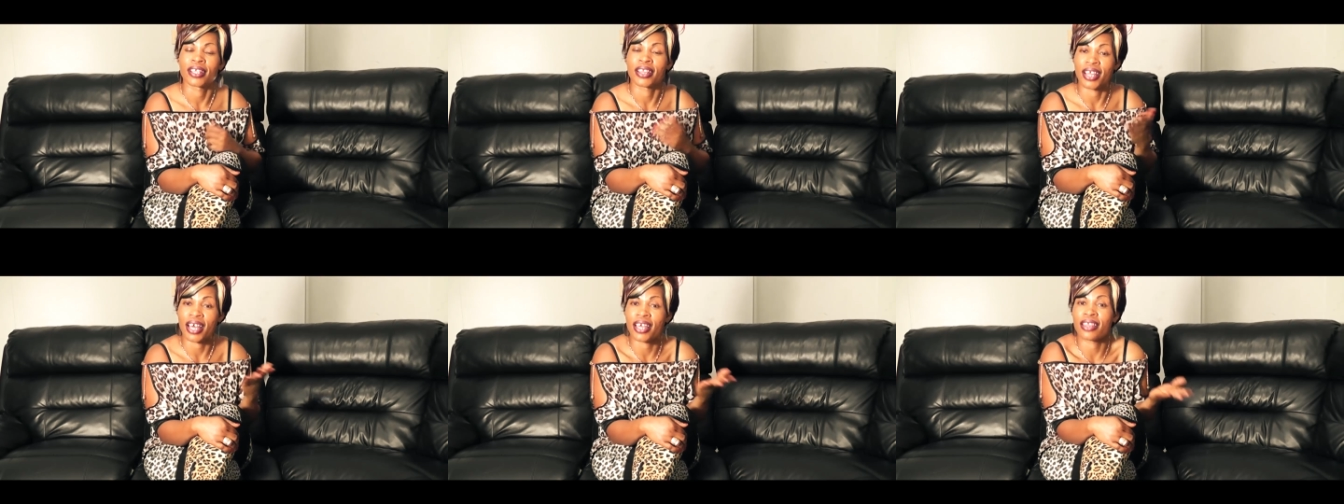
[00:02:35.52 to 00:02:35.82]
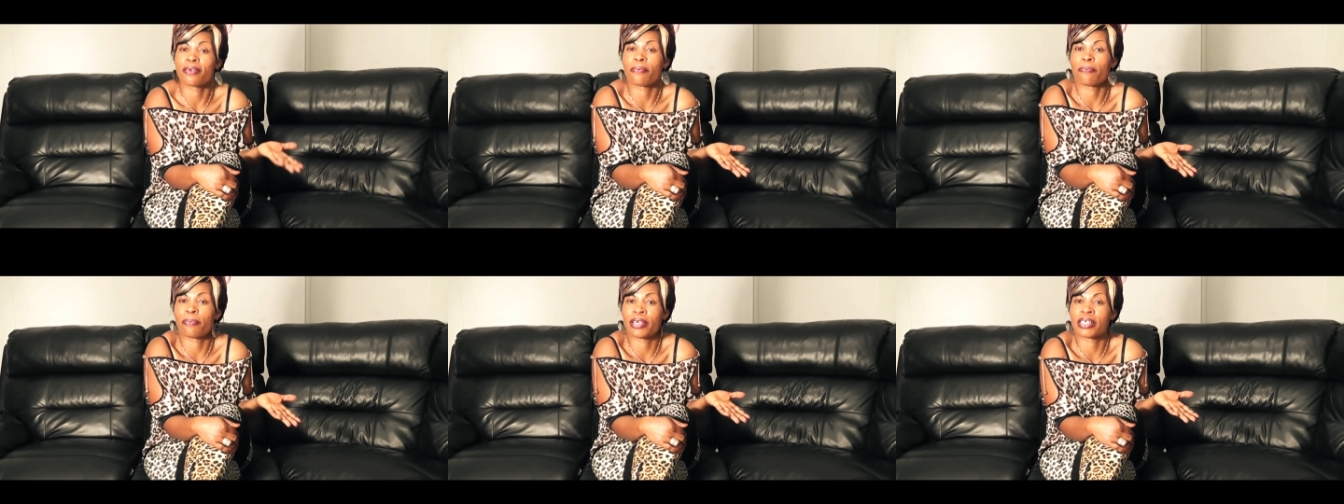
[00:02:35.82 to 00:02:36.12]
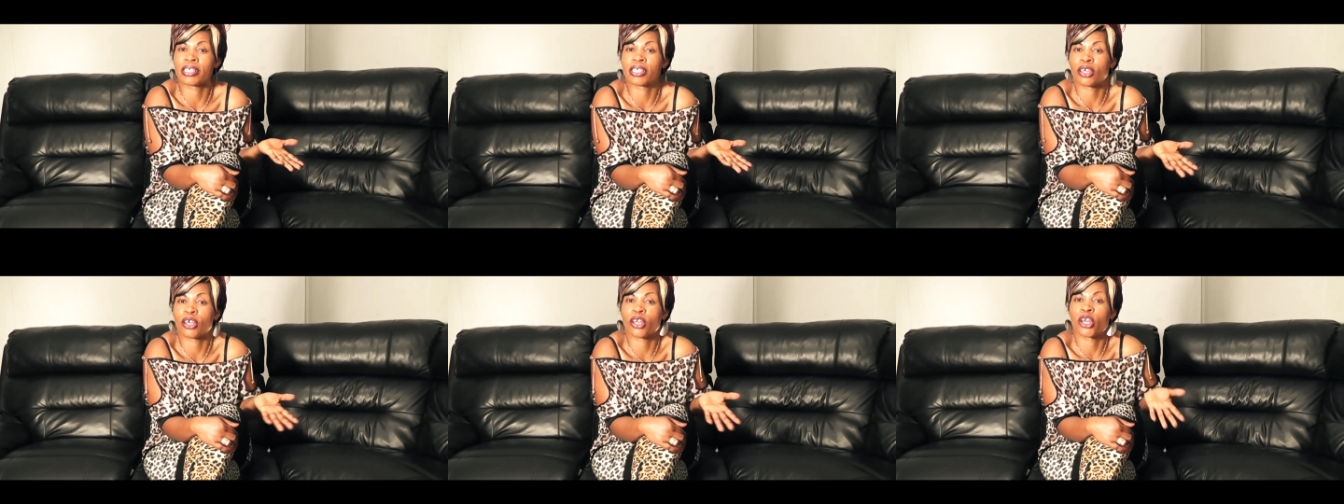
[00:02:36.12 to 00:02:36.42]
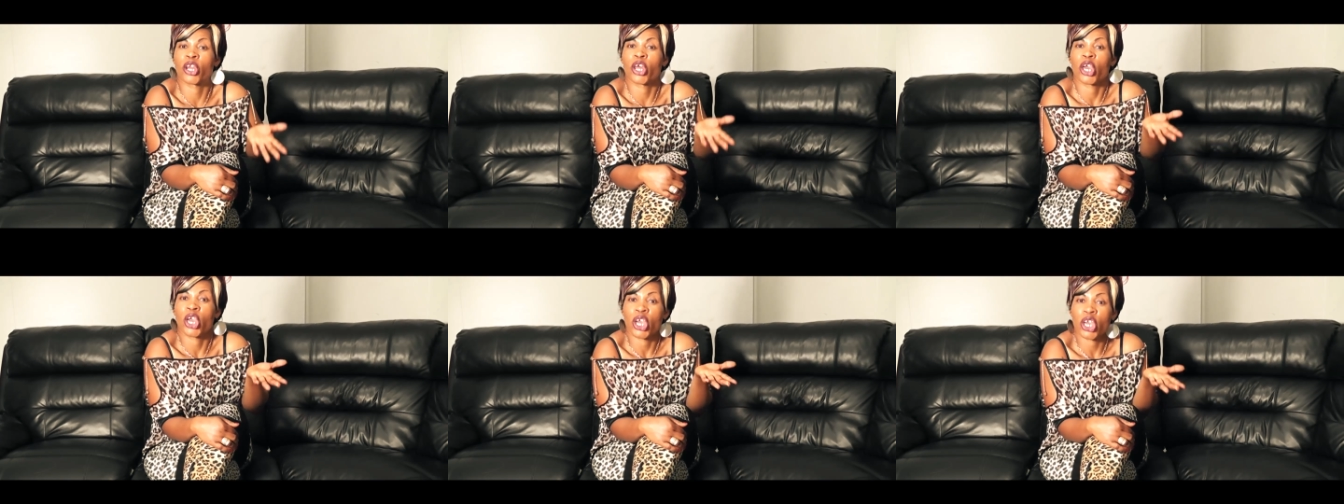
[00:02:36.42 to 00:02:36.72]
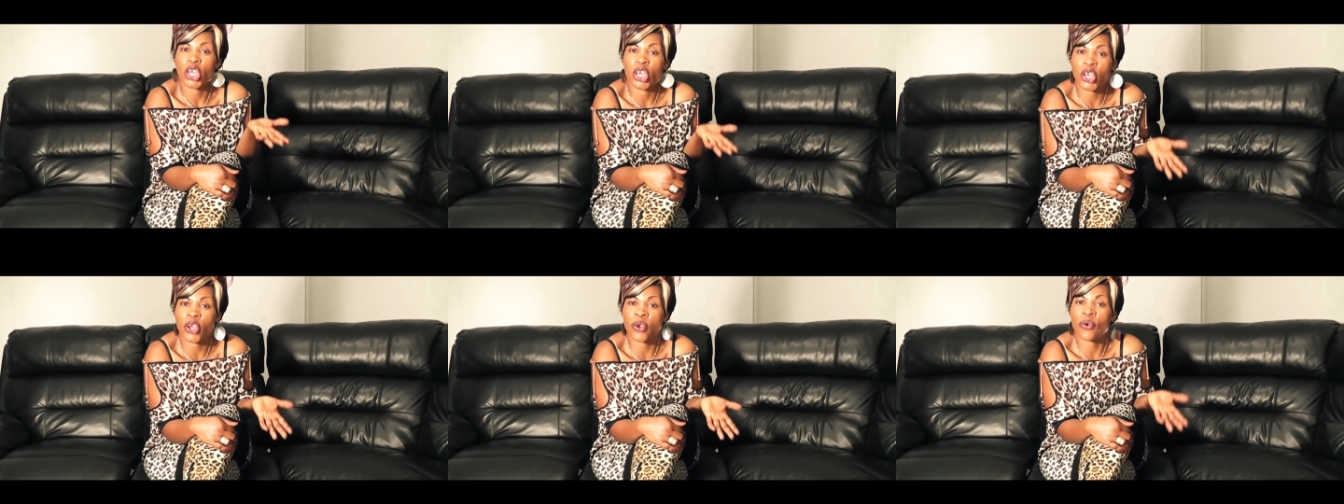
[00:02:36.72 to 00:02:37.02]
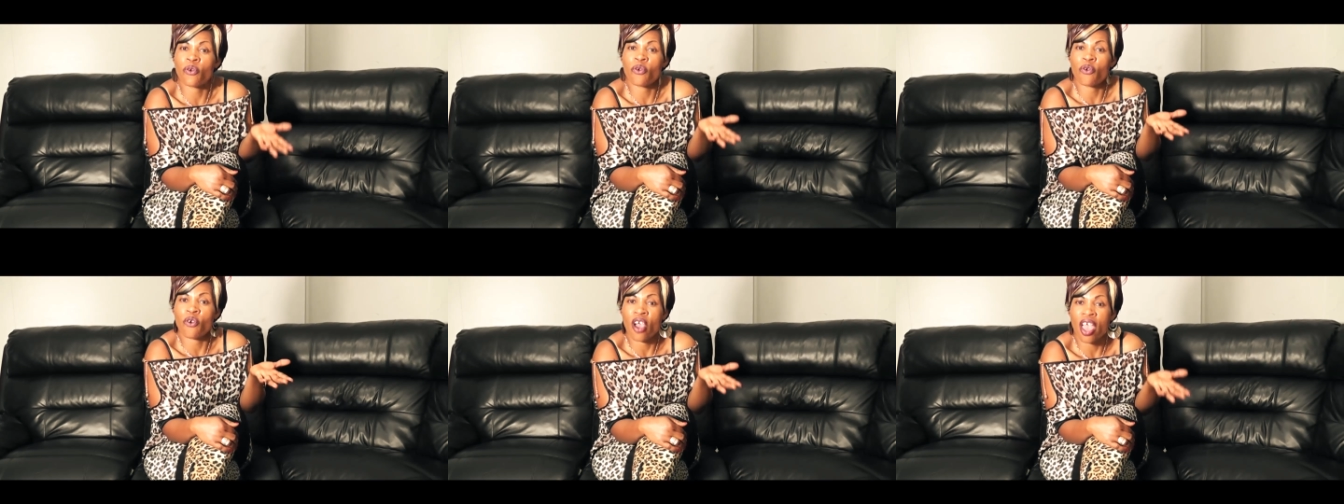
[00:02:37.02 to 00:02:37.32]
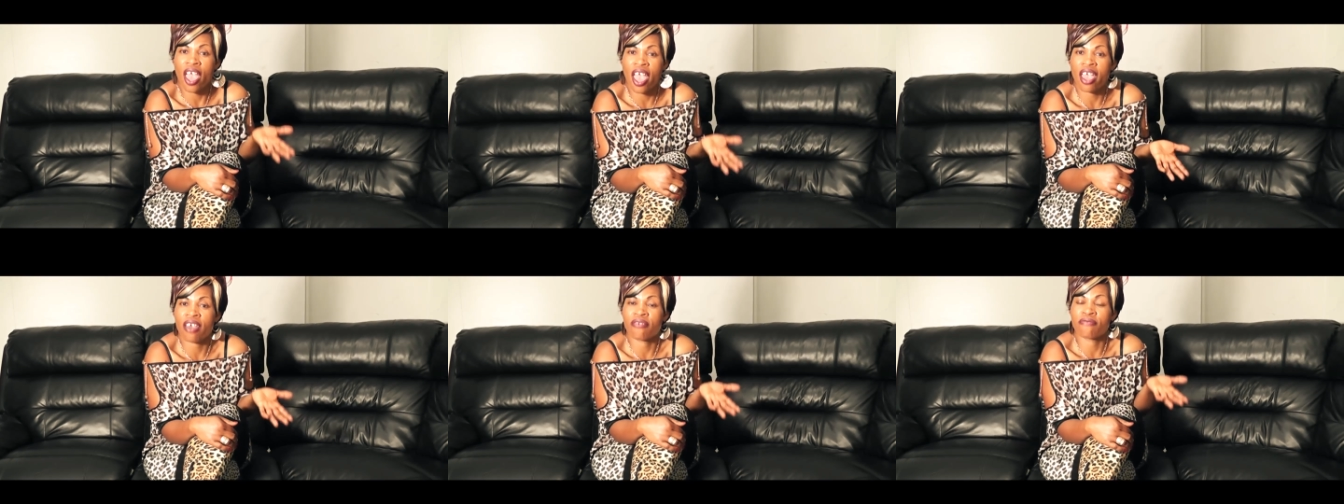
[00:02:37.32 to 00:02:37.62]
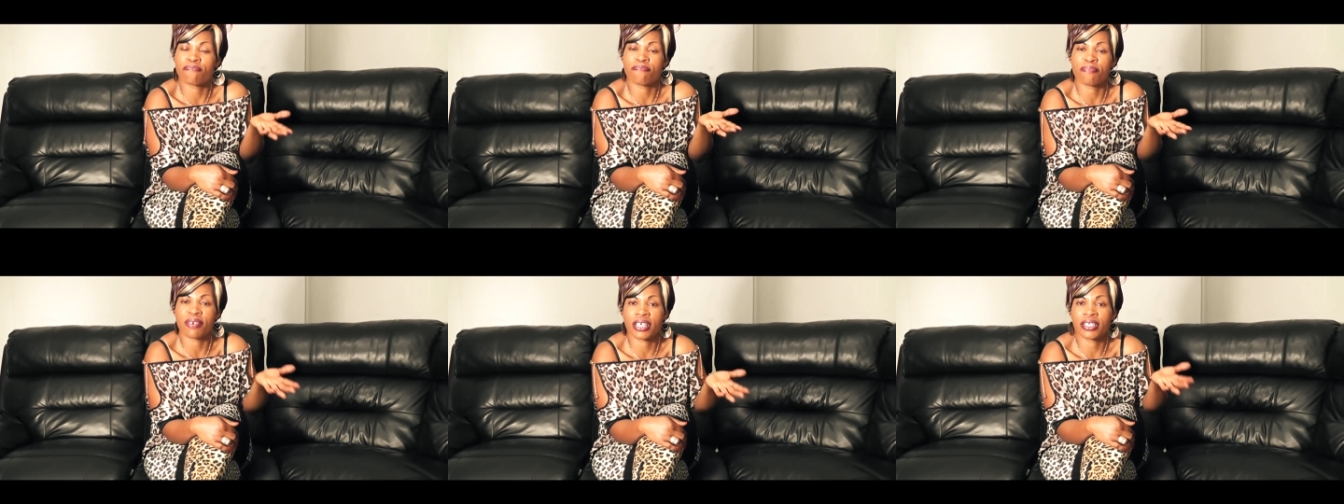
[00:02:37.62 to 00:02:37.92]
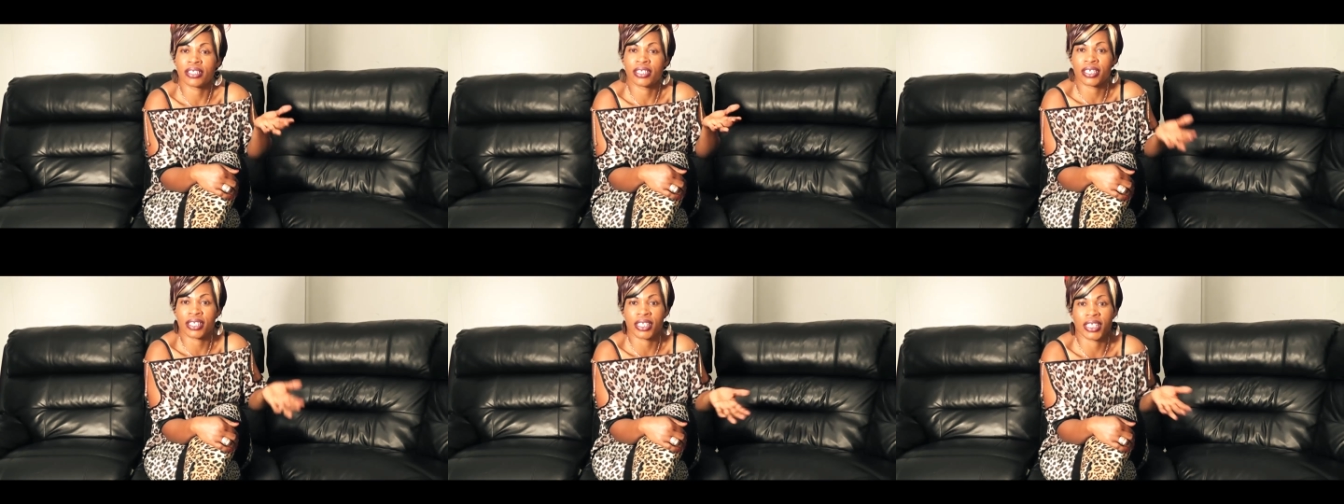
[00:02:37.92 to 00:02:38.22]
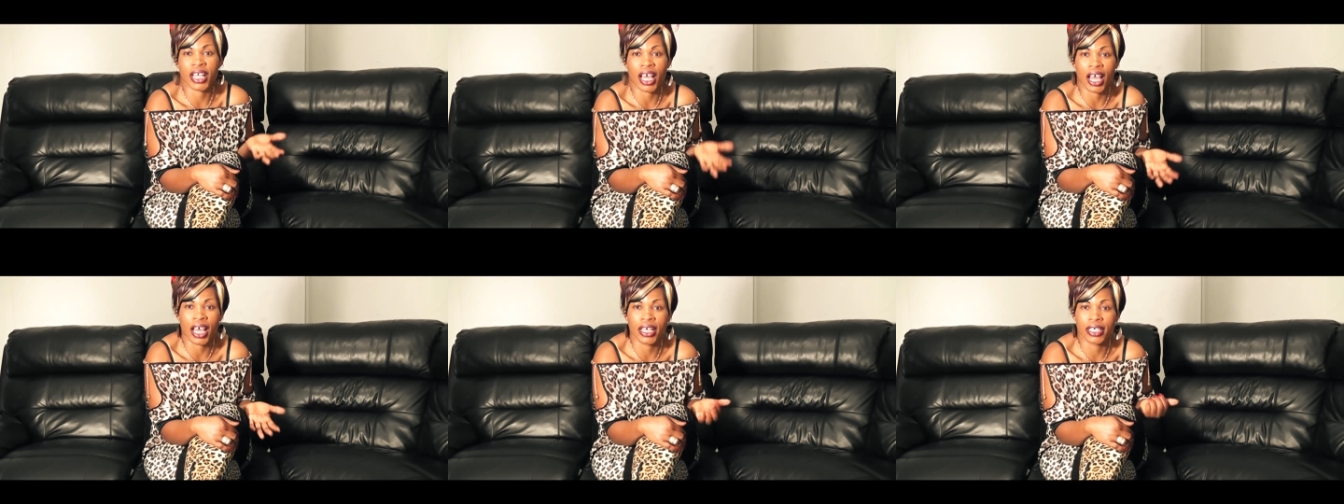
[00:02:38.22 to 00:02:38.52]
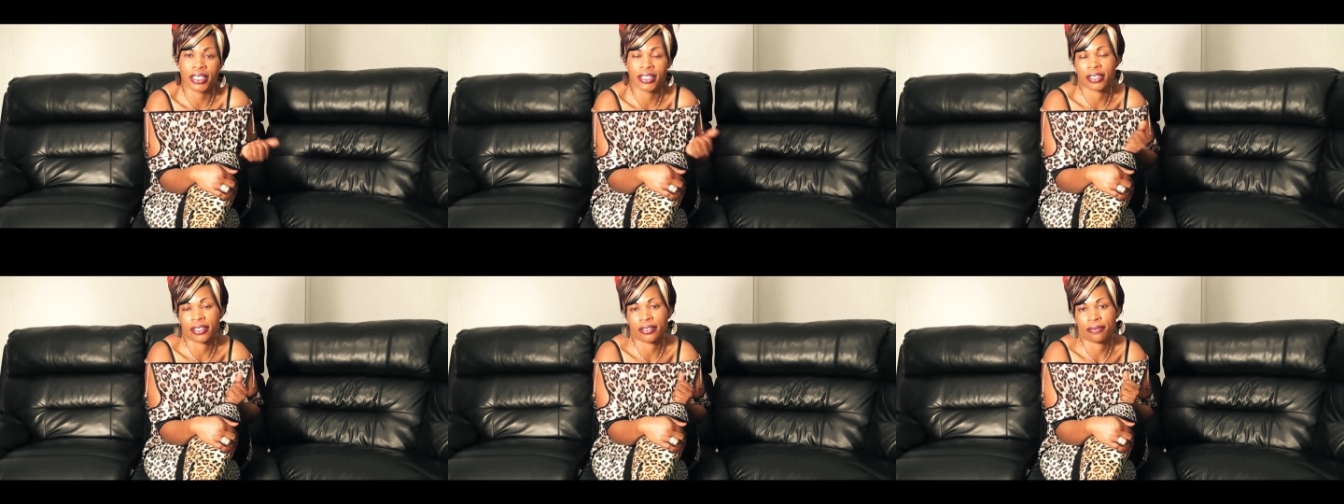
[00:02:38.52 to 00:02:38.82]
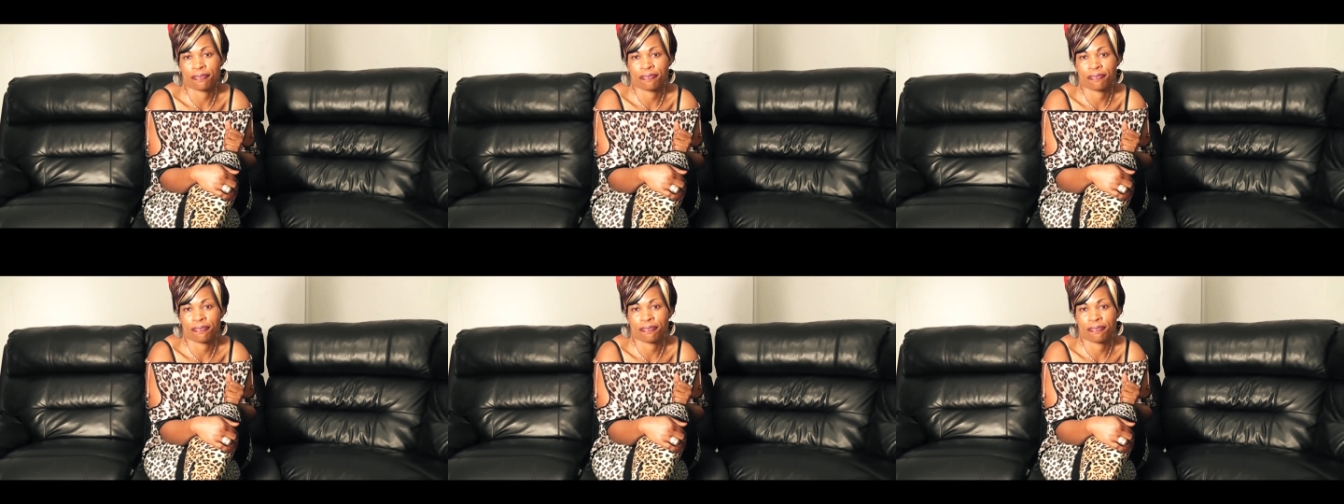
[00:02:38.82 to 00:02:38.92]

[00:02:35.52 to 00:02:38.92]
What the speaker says: That the person you have been decided.